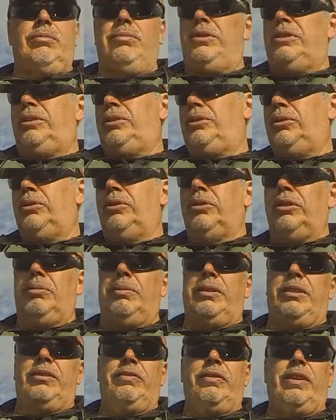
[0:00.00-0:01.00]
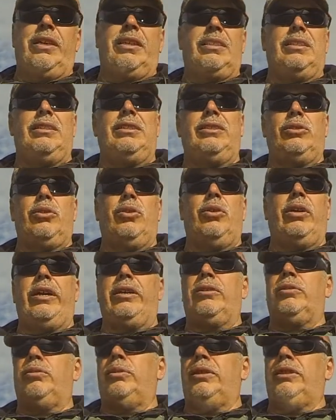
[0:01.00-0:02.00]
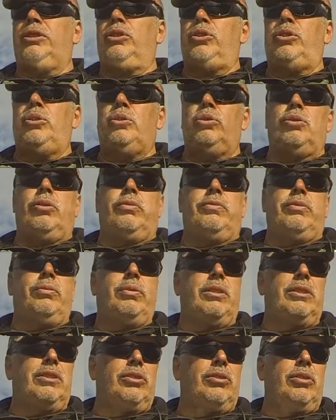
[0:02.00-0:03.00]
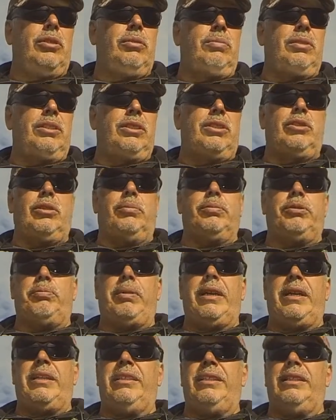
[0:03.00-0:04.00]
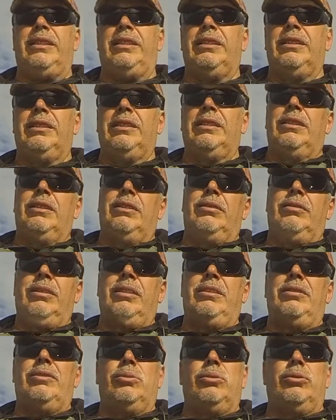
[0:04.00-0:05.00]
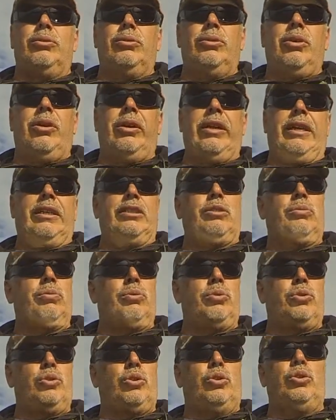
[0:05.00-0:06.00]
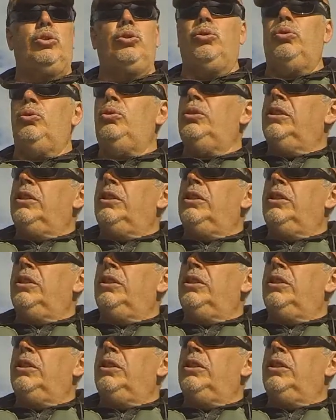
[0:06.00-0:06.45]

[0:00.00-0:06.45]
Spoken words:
was talking about the fact that his kayak always skews off to one side when he stops paddling. Well, all kayaks will skew